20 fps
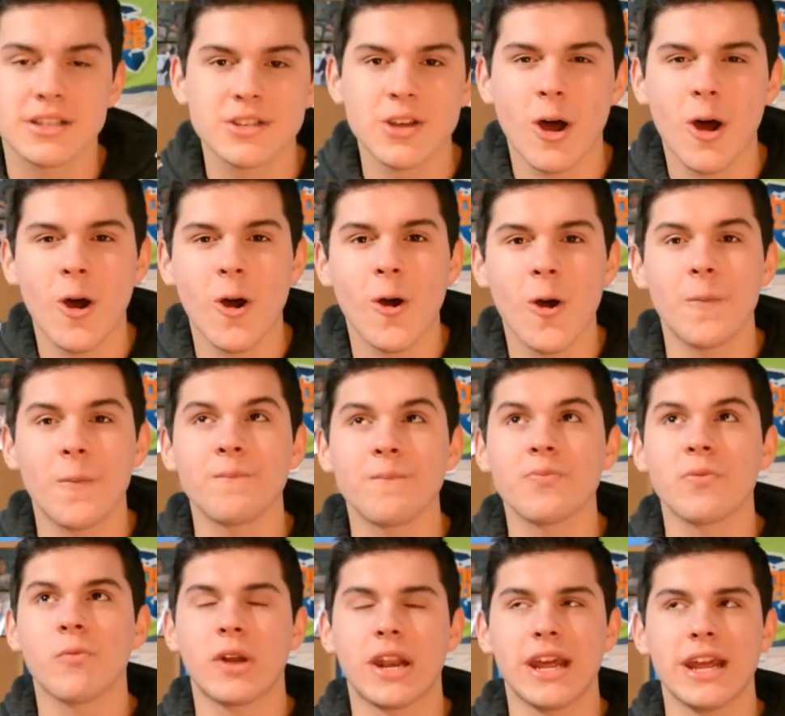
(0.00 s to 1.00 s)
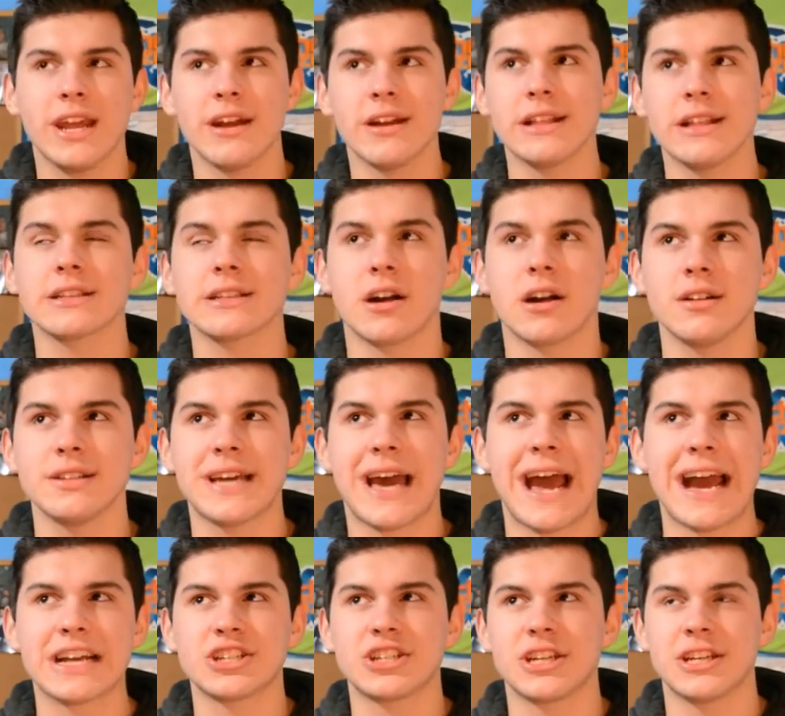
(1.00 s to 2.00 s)
So when I hear this call to
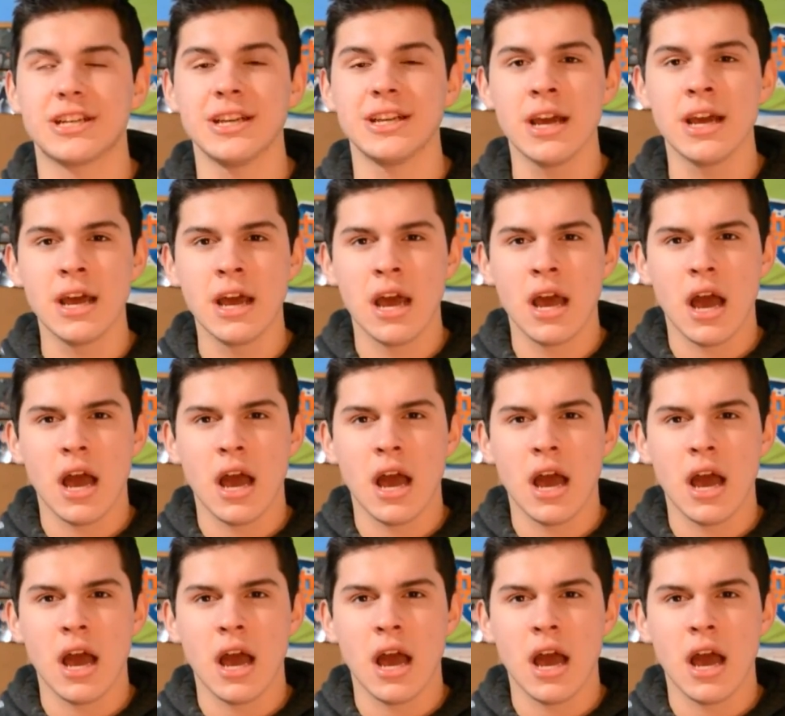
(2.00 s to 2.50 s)
action,